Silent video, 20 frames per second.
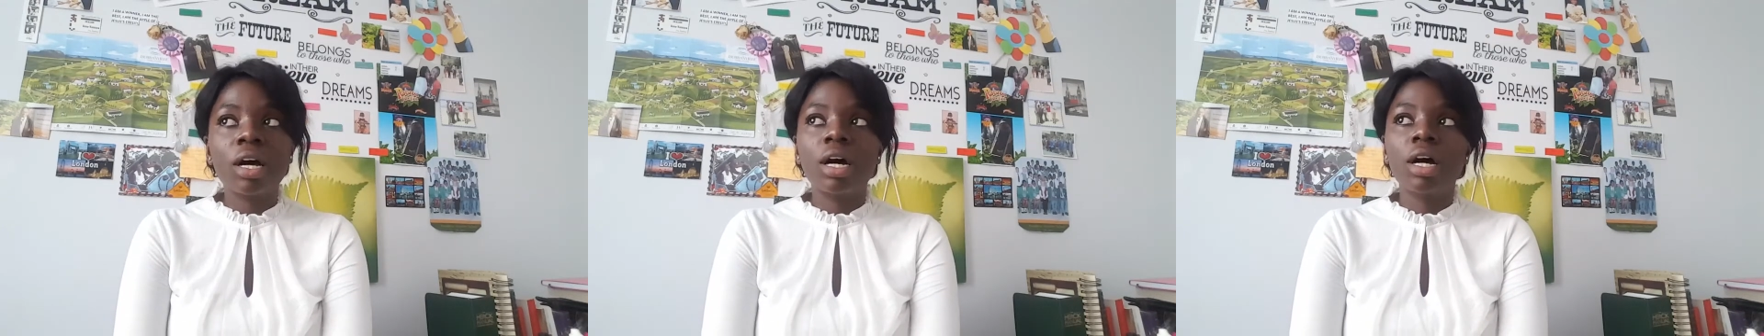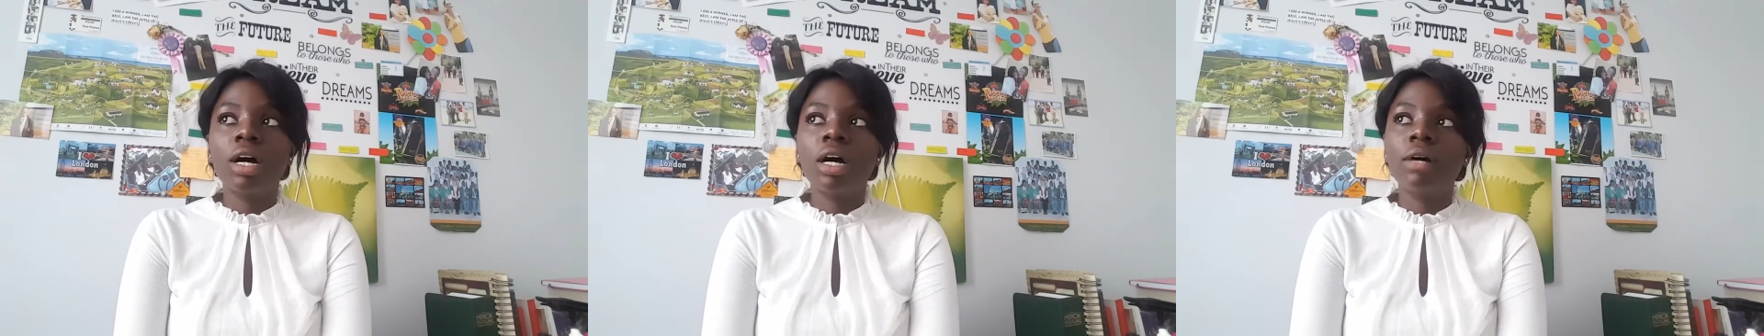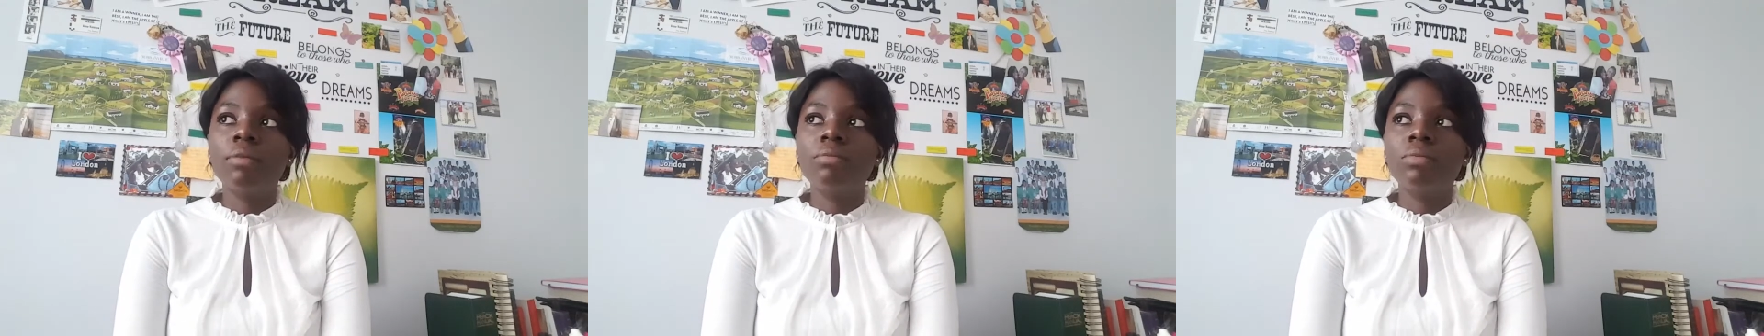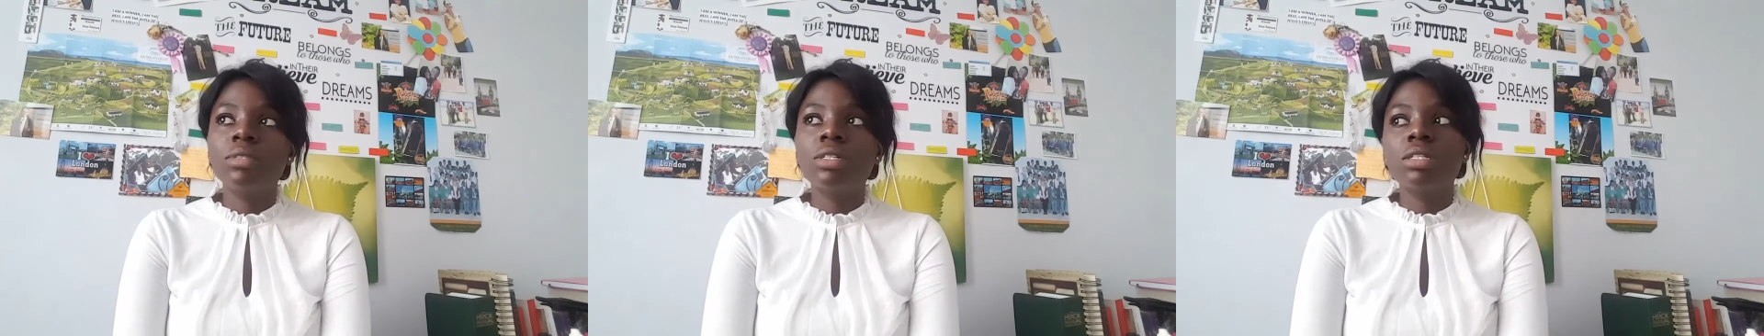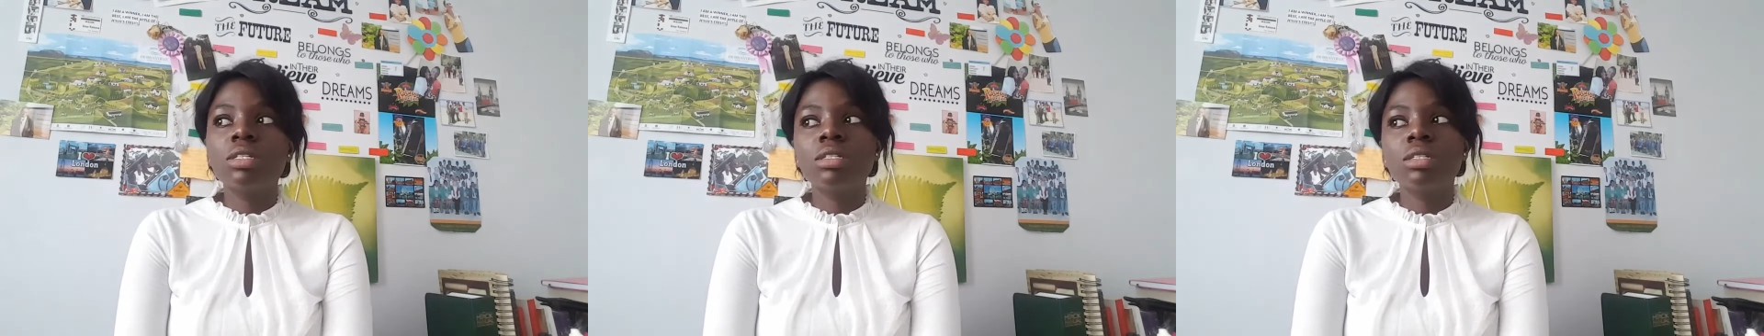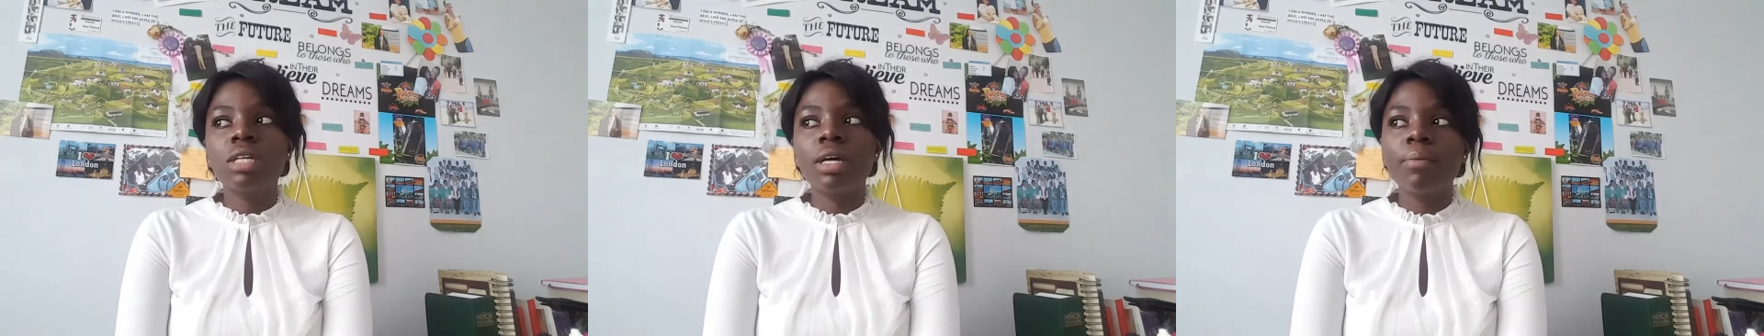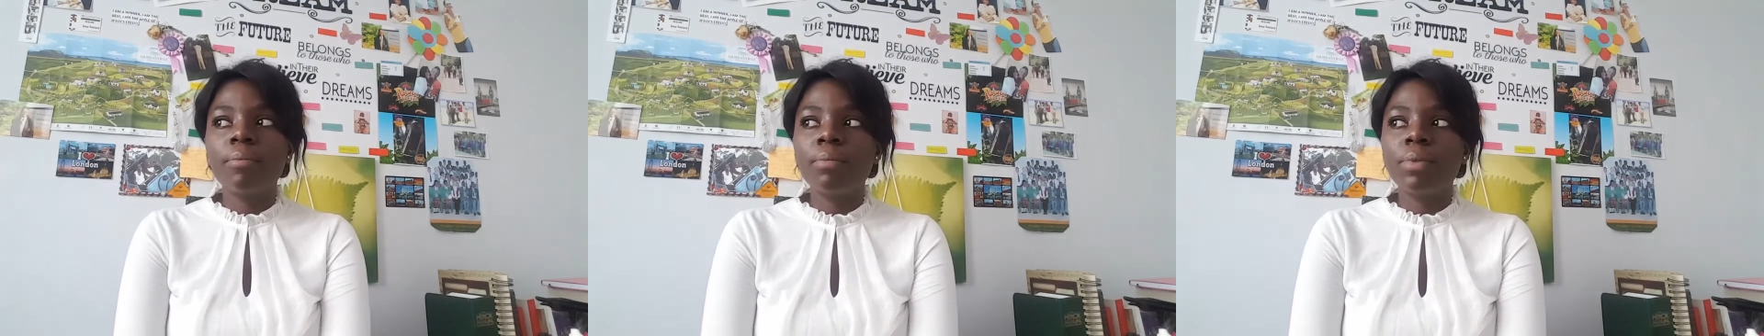um,
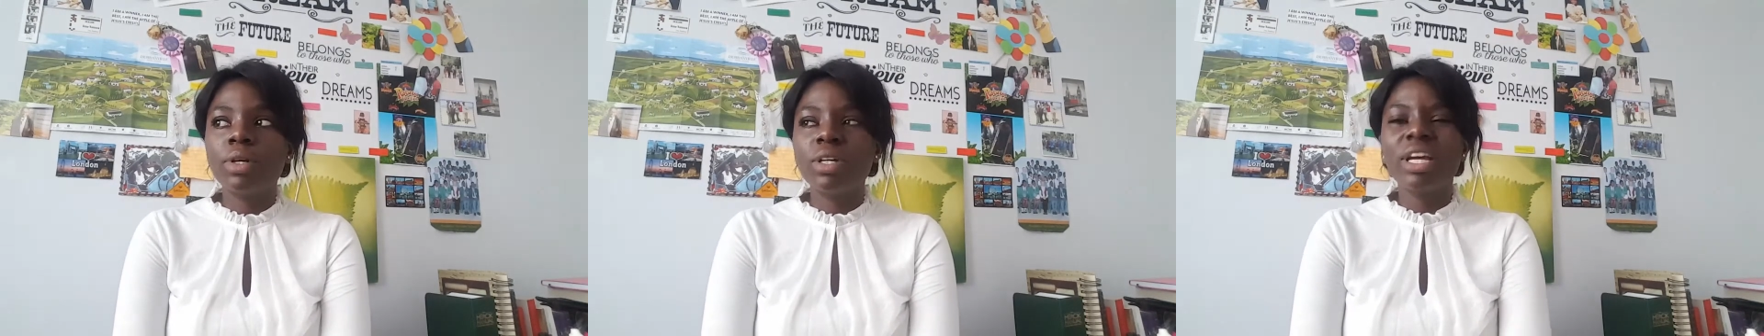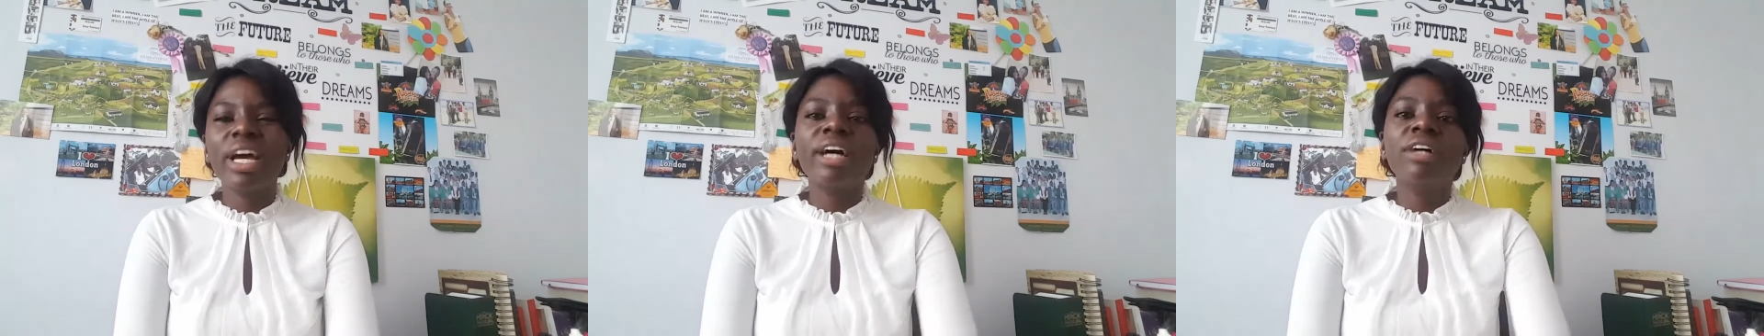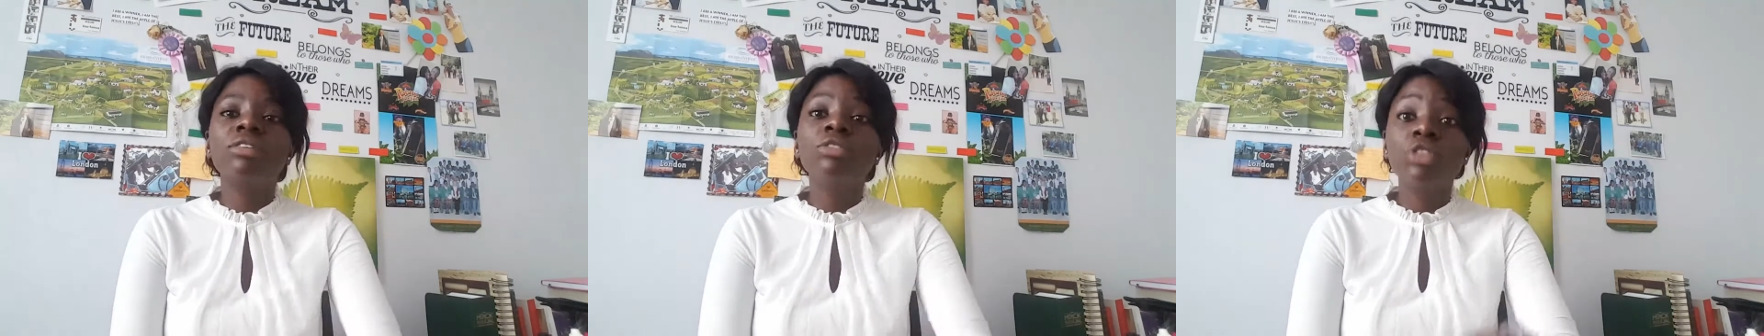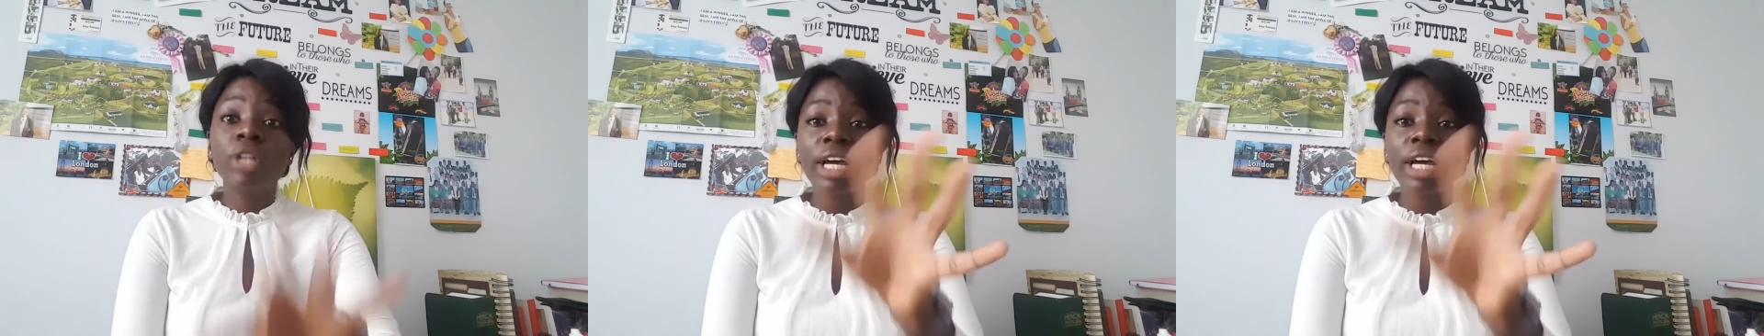December, yeah,